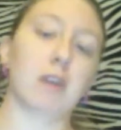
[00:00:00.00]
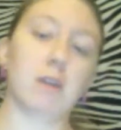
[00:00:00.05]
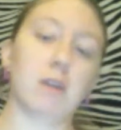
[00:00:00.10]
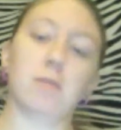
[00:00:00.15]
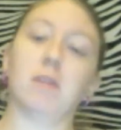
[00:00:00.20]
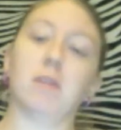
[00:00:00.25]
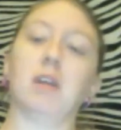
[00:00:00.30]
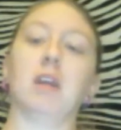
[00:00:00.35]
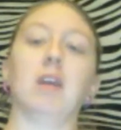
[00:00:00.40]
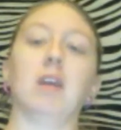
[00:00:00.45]
your
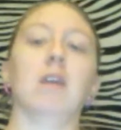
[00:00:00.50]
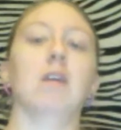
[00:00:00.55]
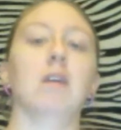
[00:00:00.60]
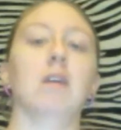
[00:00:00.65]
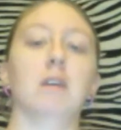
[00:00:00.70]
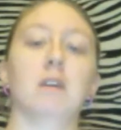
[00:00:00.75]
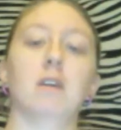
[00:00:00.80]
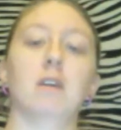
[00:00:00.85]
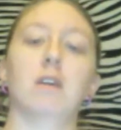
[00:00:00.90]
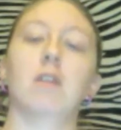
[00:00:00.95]

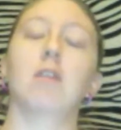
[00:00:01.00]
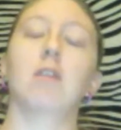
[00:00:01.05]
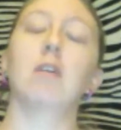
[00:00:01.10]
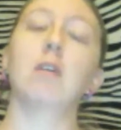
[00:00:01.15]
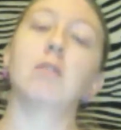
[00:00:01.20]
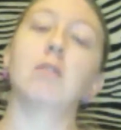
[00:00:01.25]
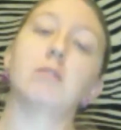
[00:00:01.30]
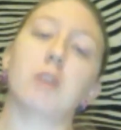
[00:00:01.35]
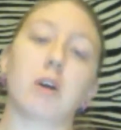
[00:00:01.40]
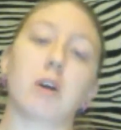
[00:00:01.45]
family.
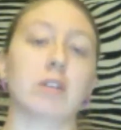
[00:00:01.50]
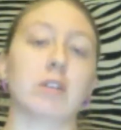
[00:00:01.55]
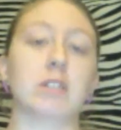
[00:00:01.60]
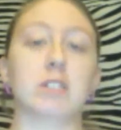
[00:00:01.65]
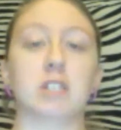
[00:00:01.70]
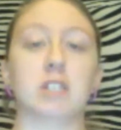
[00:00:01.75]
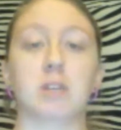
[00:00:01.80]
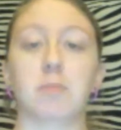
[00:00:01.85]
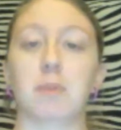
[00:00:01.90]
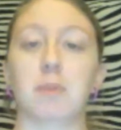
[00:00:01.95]
Go
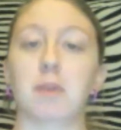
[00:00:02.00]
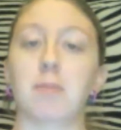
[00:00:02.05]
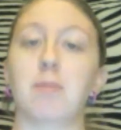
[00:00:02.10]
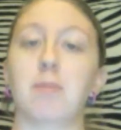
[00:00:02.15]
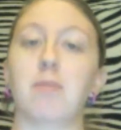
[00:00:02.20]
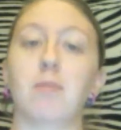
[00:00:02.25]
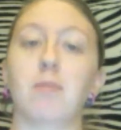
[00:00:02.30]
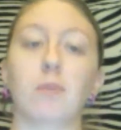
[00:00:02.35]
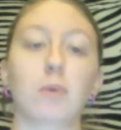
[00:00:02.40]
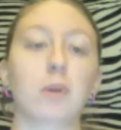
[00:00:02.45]
talk to
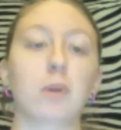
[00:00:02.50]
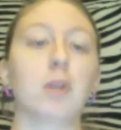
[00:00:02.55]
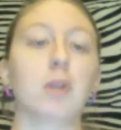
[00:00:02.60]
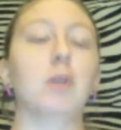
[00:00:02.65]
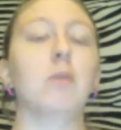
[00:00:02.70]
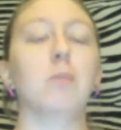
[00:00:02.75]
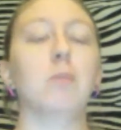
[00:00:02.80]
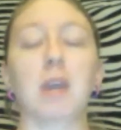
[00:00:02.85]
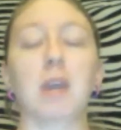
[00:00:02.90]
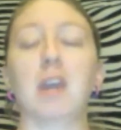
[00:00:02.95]
somebody
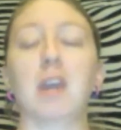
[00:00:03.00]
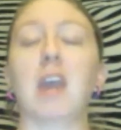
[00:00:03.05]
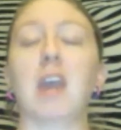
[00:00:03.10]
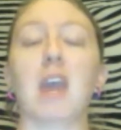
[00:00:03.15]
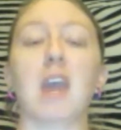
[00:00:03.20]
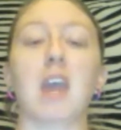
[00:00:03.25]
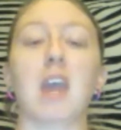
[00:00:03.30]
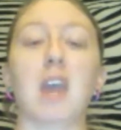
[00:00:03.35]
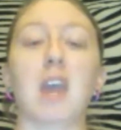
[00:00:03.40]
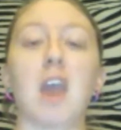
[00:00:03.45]
before you
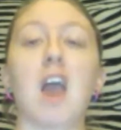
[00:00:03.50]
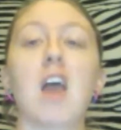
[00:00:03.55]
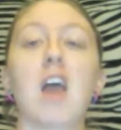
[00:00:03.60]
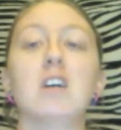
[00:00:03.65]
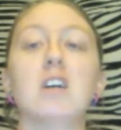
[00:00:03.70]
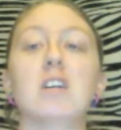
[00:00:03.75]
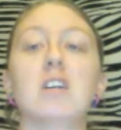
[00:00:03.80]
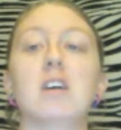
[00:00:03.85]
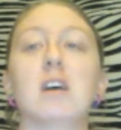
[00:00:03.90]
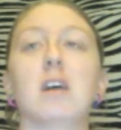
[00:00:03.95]
make
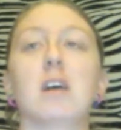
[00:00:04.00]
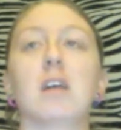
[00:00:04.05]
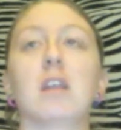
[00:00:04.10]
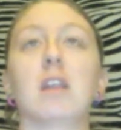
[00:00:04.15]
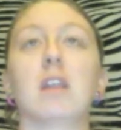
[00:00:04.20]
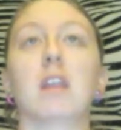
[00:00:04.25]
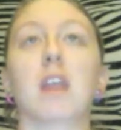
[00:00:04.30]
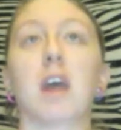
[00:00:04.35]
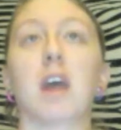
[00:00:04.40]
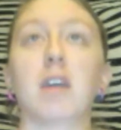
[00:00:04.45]
a
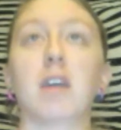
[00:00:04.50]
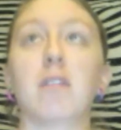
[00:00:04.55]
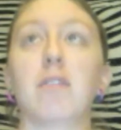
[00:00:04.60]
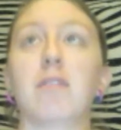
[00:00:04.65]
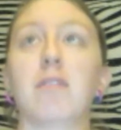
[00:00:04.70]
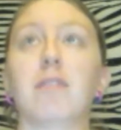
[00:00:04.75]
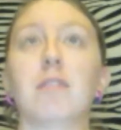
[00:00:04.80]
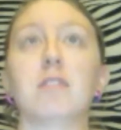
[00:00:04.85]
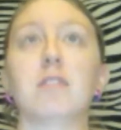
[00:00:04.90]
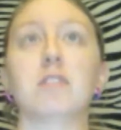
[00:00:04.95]

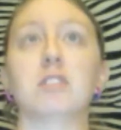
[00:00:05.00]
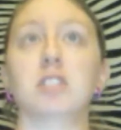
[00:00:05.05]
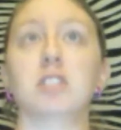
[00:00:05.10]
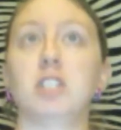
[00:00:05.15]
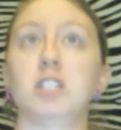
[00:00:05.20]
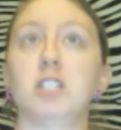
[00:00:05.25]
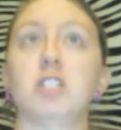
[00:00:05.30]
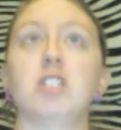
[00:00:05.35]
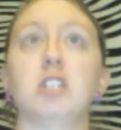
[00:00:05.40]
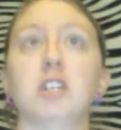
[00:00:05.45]

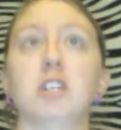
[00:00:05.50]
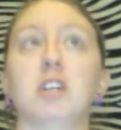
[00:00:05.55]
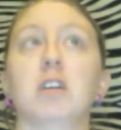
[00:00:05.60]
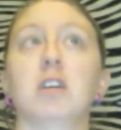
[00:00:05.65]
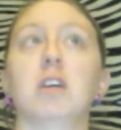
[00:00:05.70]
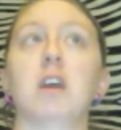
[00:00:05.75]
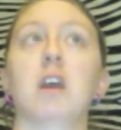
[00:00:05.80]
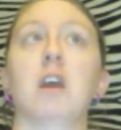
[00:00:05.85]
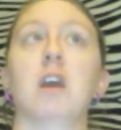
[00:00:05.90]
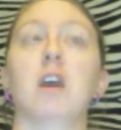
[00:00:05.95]

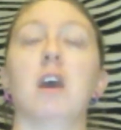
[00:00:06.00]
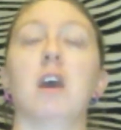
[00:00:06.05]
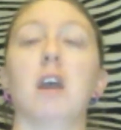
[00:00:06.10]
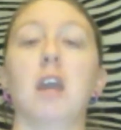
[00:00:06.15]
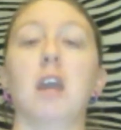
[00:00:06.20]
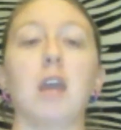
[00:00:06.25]
life-changing,